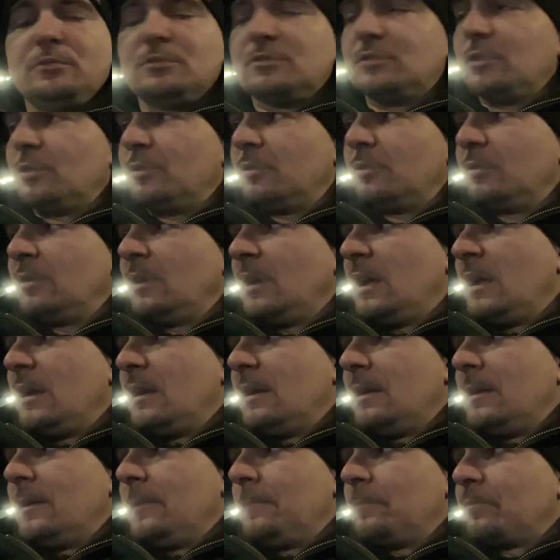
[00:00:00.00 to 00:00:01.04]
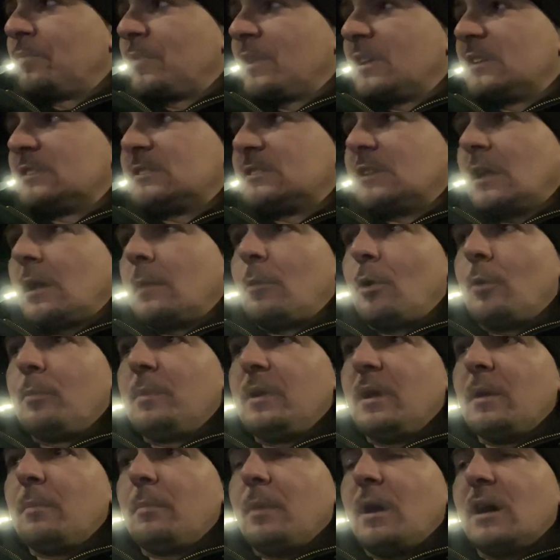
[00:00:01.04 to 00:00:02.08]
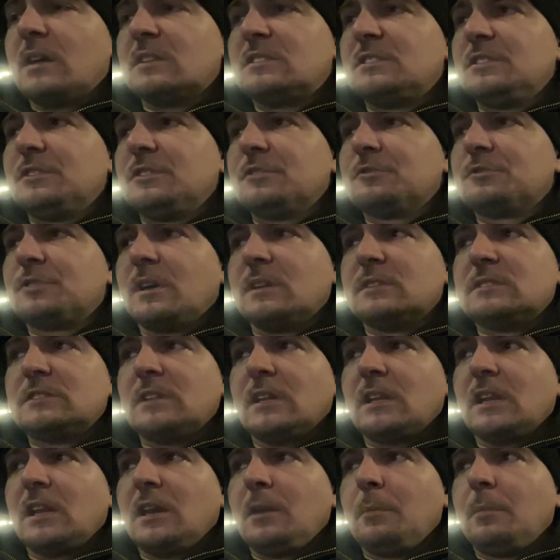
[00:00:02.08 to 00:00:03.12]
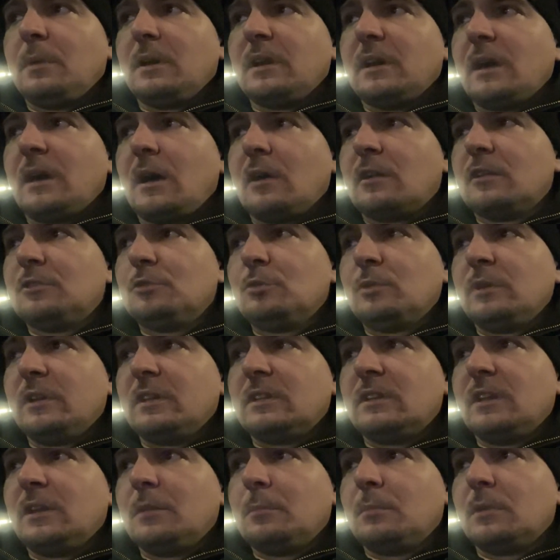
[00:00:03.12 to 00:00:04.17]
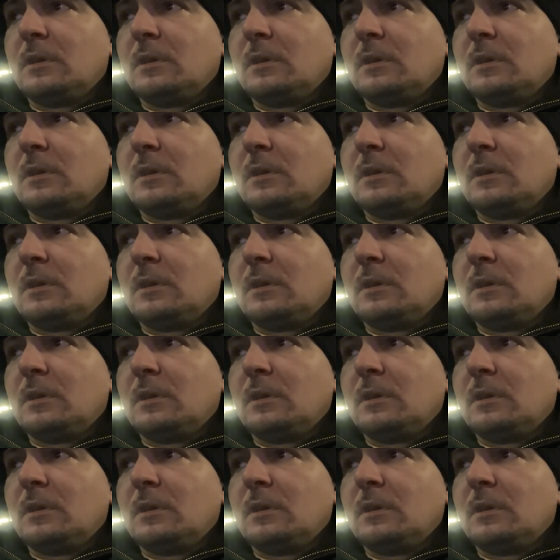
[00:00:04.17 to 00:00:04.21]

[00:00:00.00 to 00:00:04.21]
So it's not about being bossy or trying to tell anybody how to do anything,